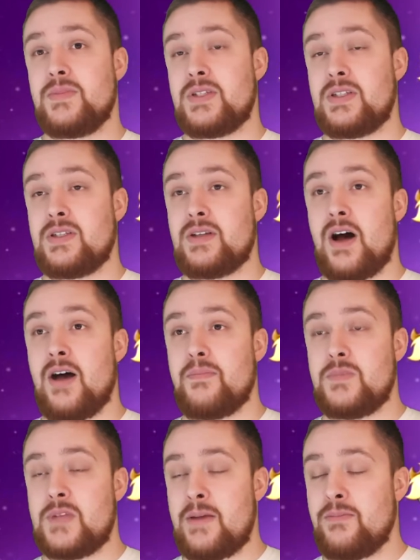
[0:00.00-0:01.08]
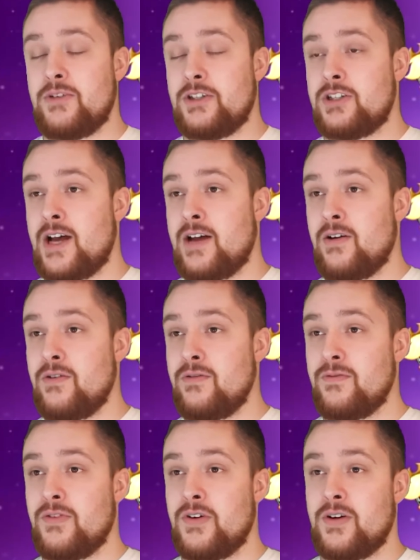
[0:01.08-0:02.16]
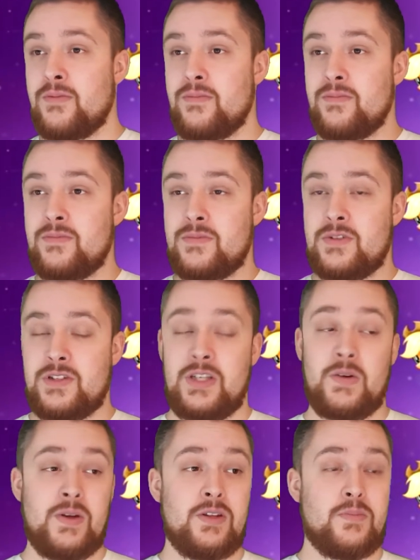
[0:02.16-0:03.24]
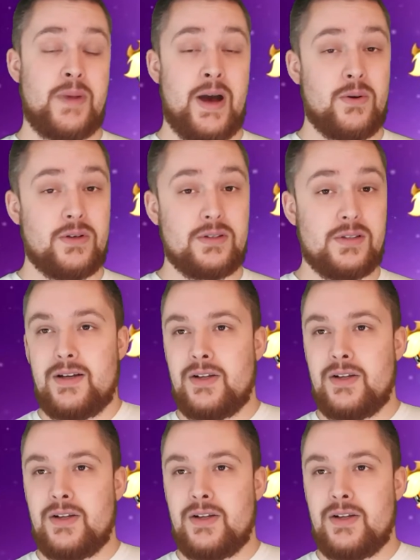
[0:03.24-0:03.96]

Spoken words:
stop Tempest Shadow from stealing their powers.